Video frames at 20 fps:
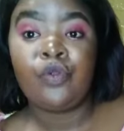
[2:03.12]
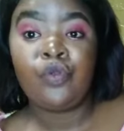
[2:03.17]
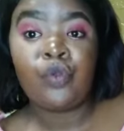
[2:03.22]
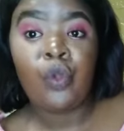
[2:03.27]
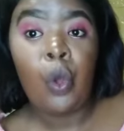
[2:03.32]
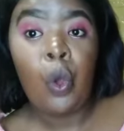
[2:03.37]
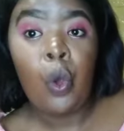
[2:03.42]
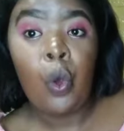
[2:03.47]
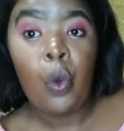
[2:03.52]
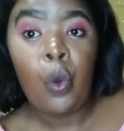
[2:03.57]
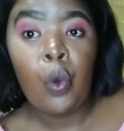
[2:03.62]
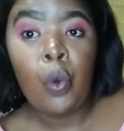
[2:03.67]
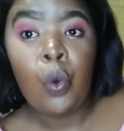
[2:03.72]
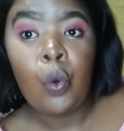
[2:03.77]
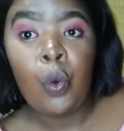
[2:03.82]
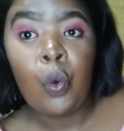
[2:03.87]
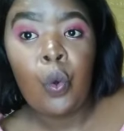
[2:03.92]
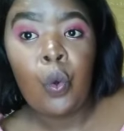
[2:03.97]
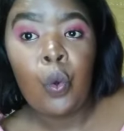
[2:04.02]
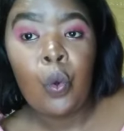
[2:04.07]
So
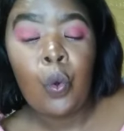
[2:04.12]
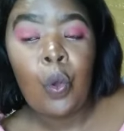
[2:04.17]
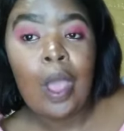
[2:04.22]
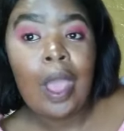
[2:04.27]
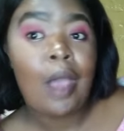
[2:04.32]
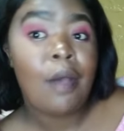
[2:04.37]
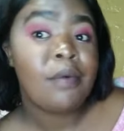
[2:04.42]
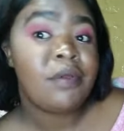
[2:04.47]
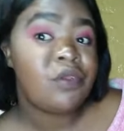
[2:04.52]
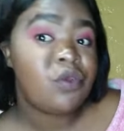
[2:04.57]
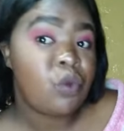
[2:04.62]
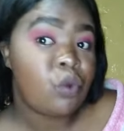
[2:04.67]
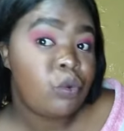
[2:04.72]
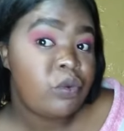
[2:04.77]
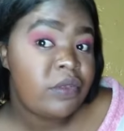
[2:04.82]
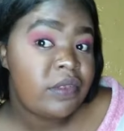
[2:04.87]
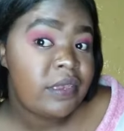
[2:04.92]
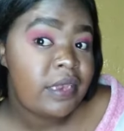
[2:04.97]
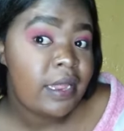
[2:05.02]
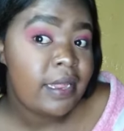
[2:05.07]
I was
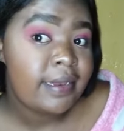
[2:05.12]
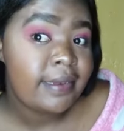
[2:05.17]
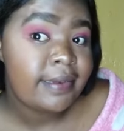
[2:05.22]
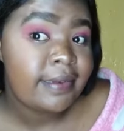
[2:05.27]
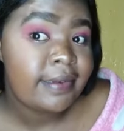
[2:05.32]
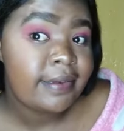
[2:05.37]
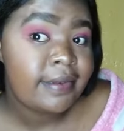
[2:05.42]
ghosted.